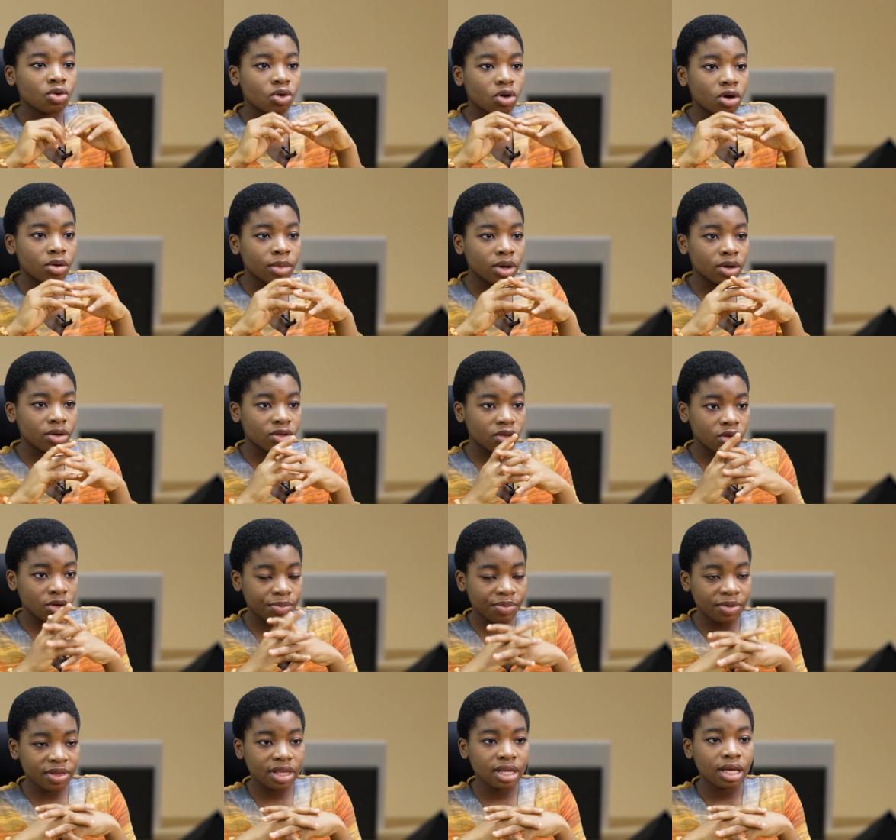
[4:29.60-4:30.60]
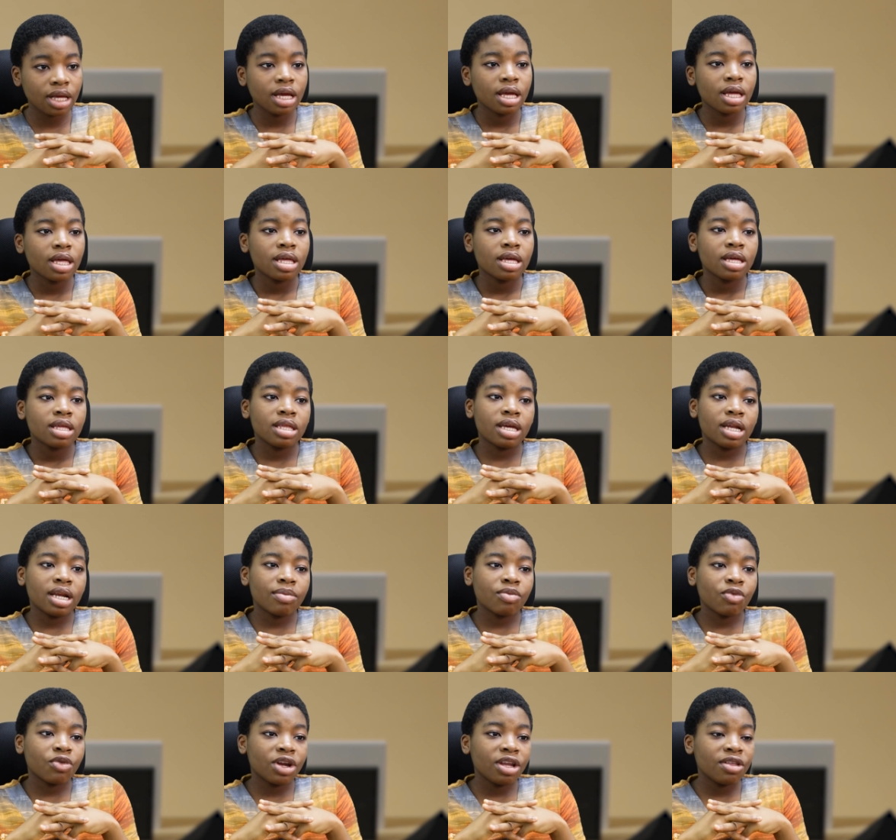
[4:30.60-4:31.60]
to come out tops.
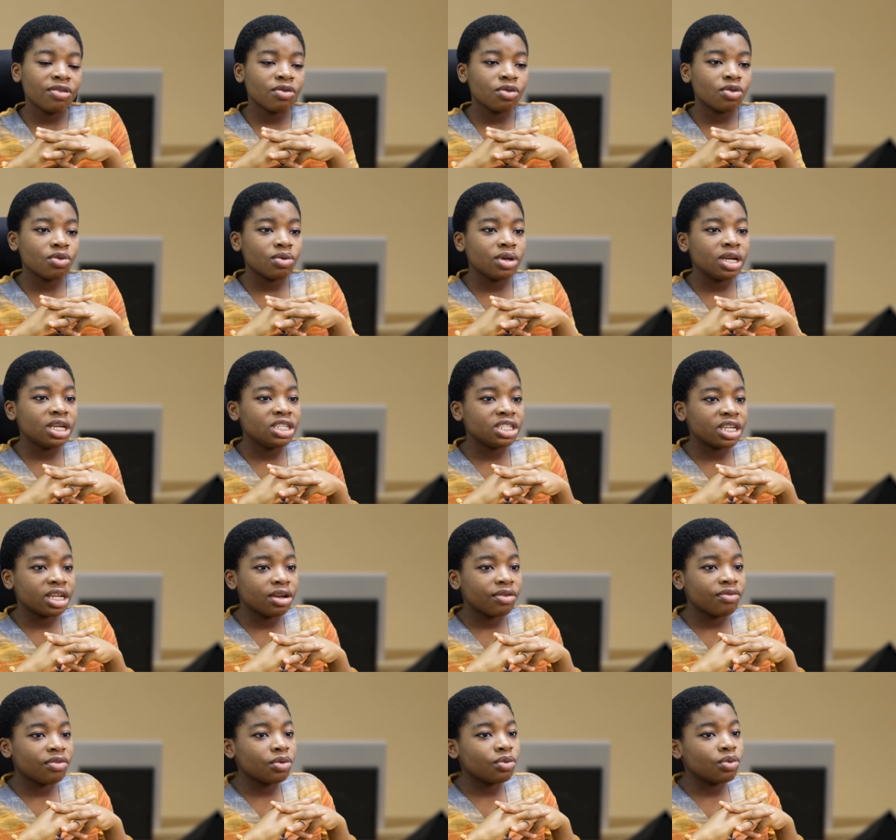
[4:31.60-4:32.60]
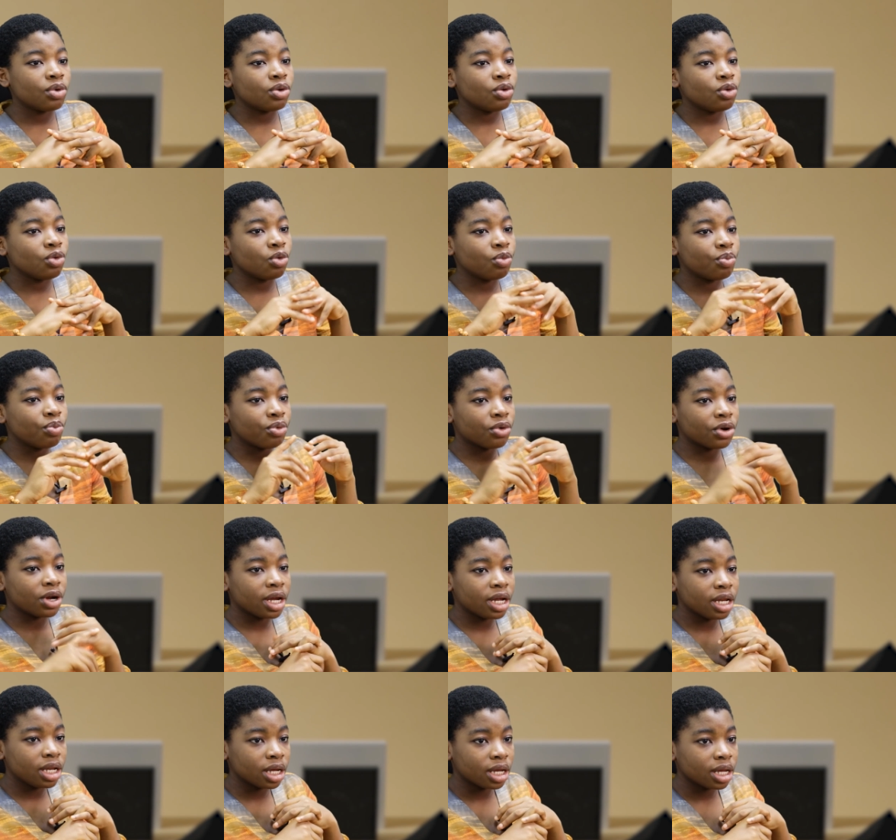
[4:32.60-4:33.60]
Then I'm grateful to each and everyone who
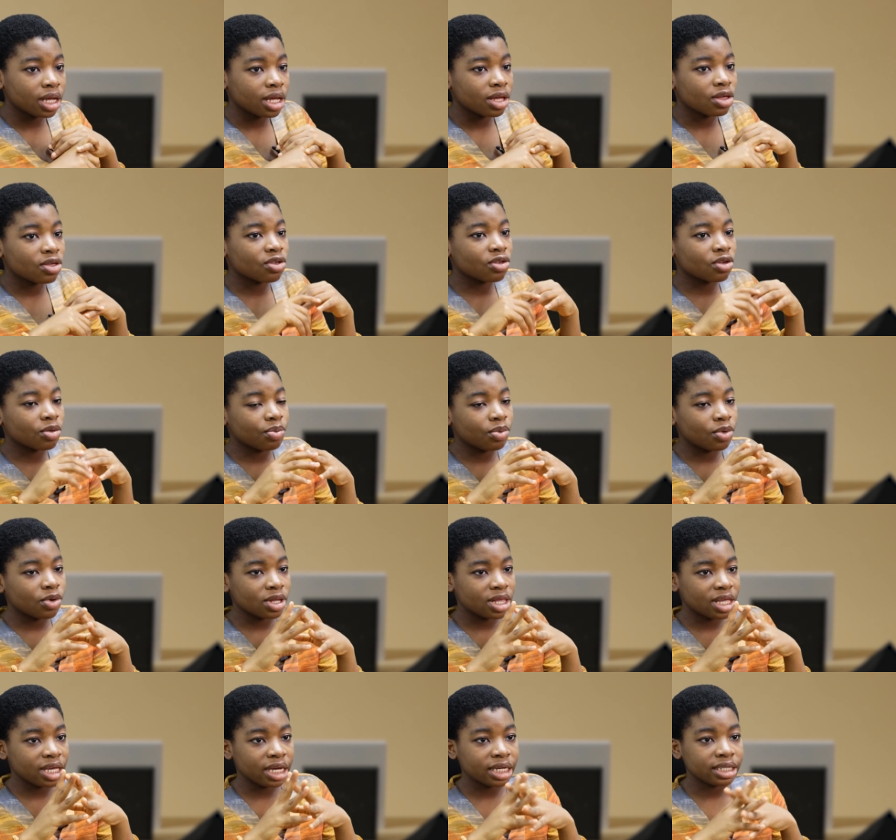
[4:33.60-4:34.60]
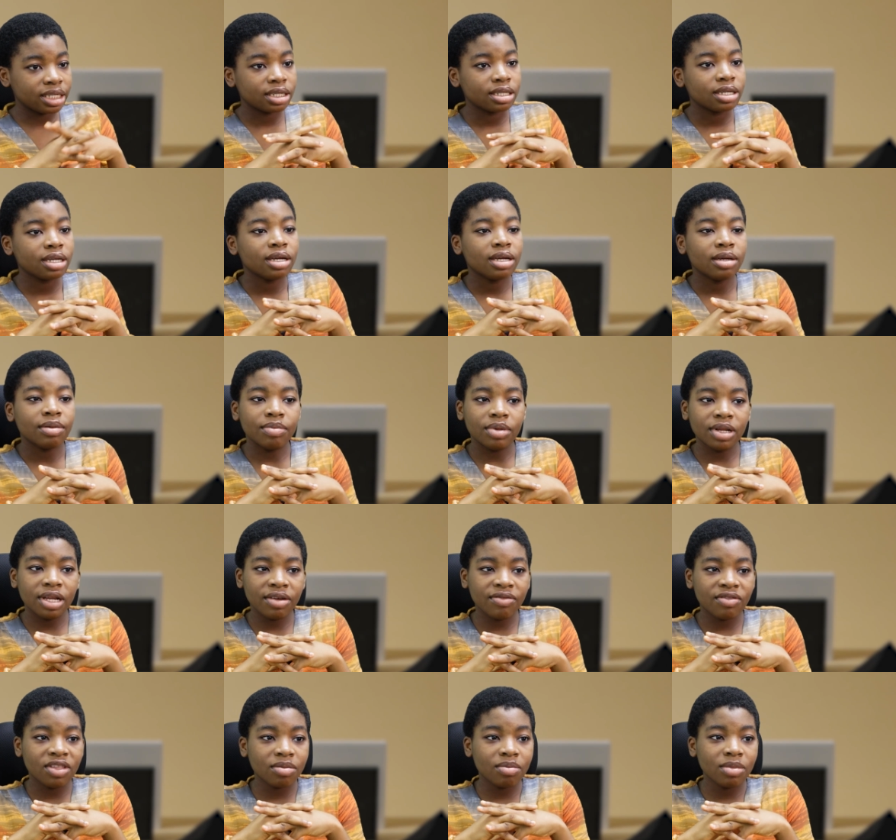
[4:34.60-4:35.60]
prayed, supported,
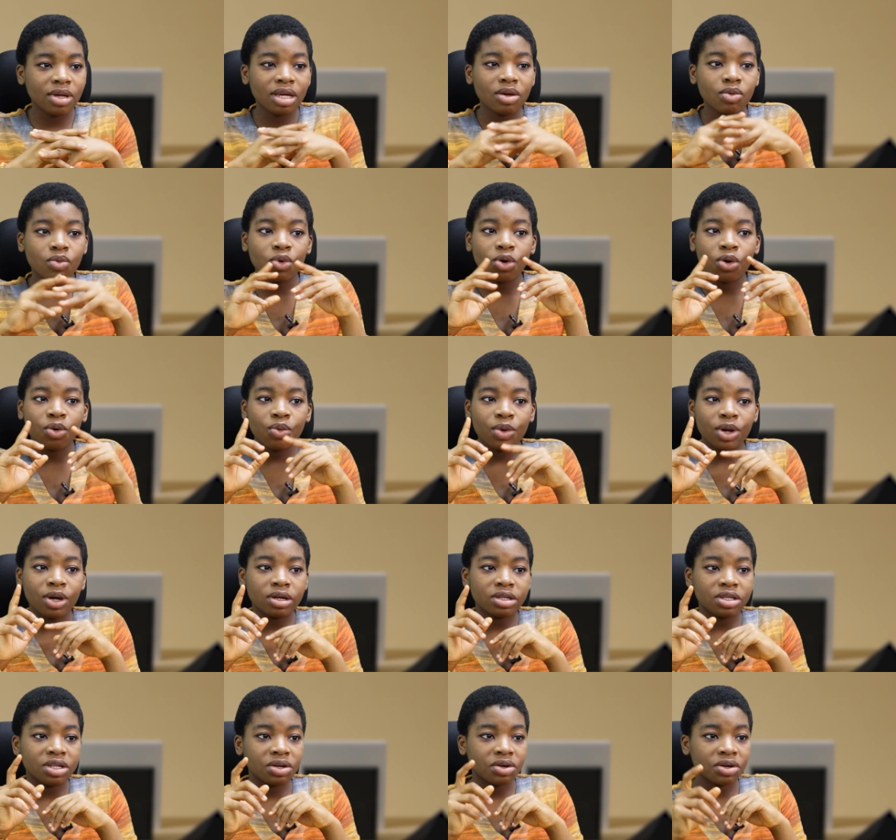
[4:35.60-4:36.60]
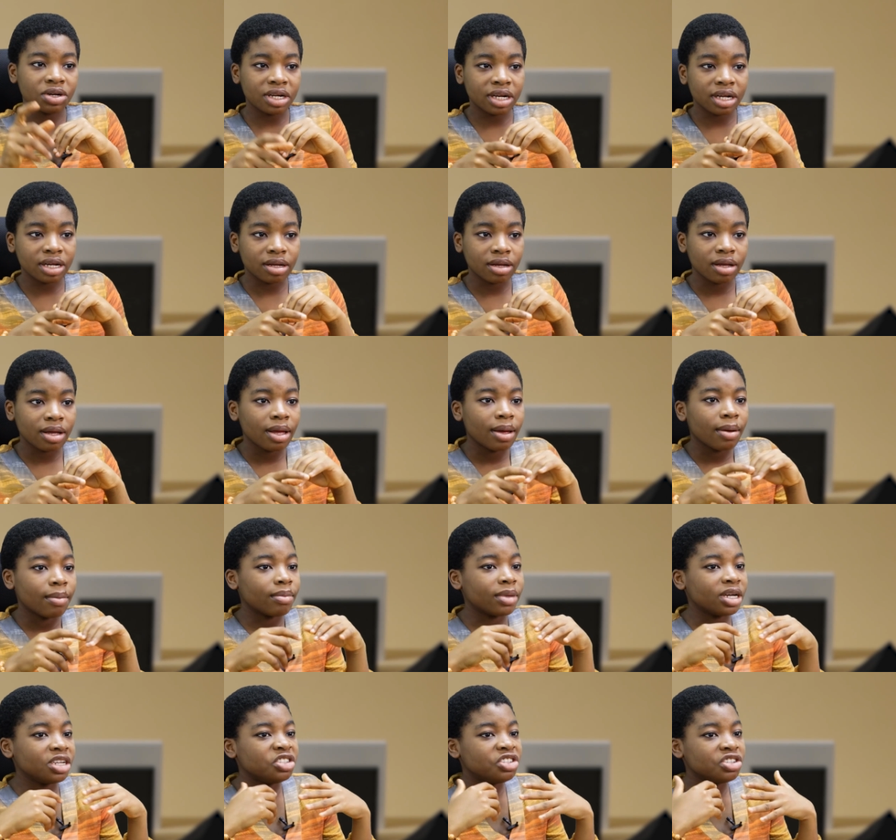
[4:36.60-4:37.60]
believed in me in one way or the other,
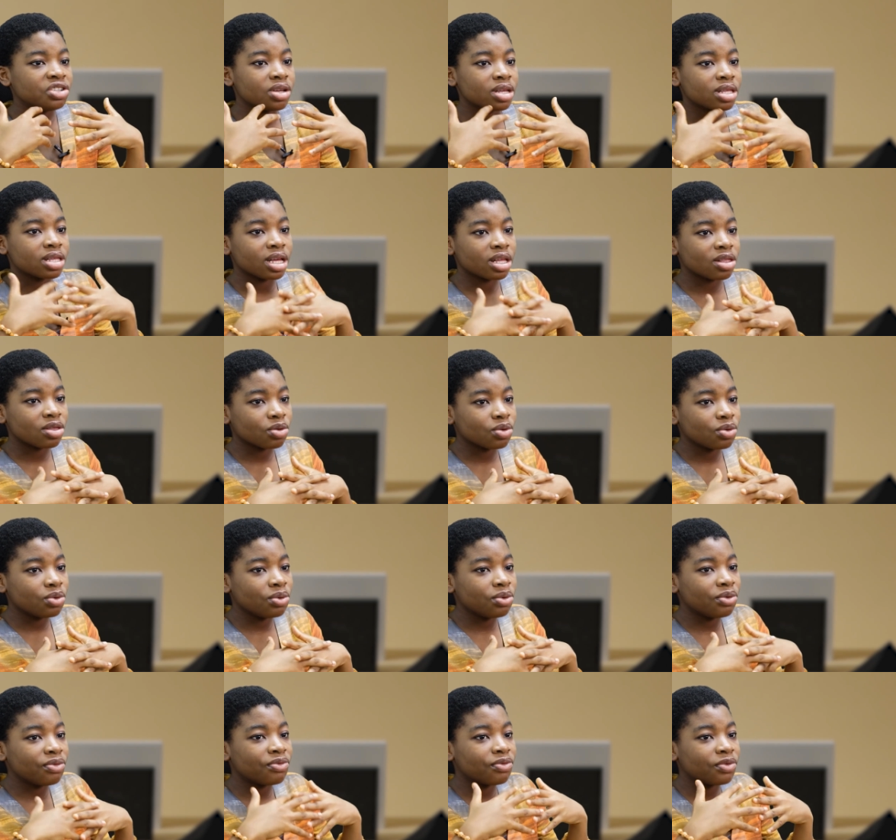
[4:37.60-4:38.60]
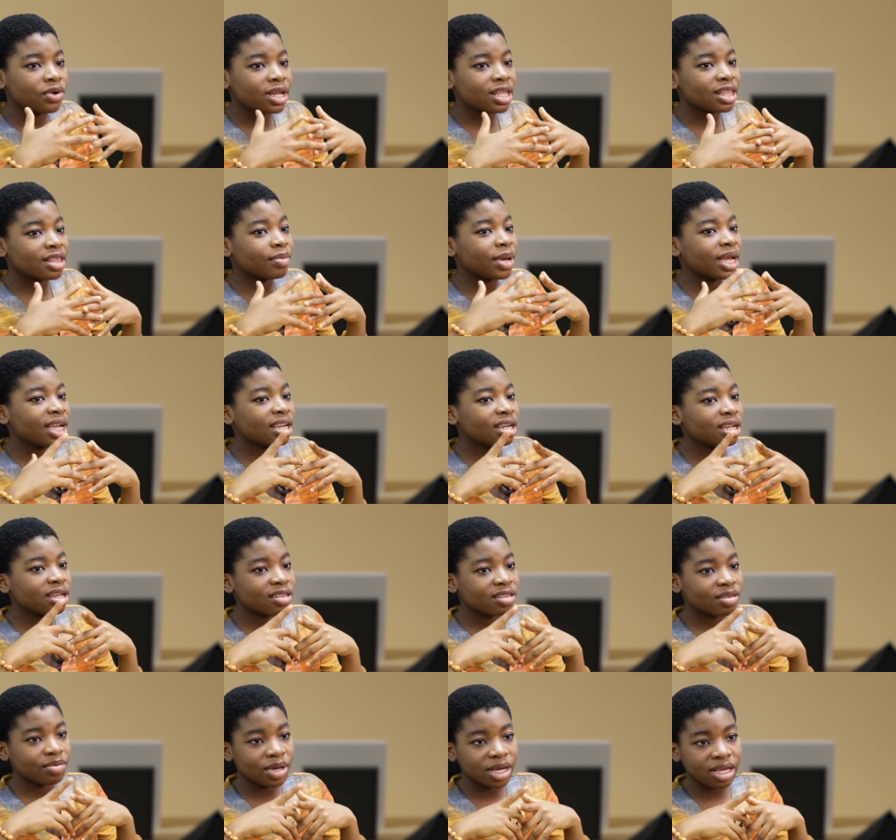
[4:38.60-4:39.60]
my juniors at school, friends, my
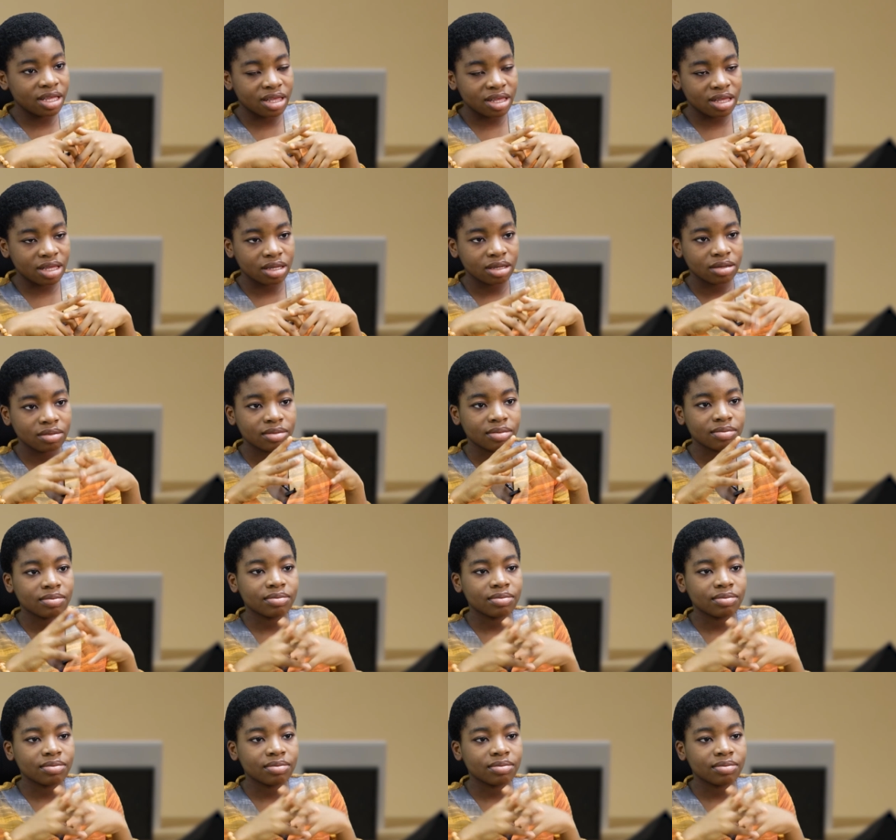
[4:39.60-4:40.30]
classmates,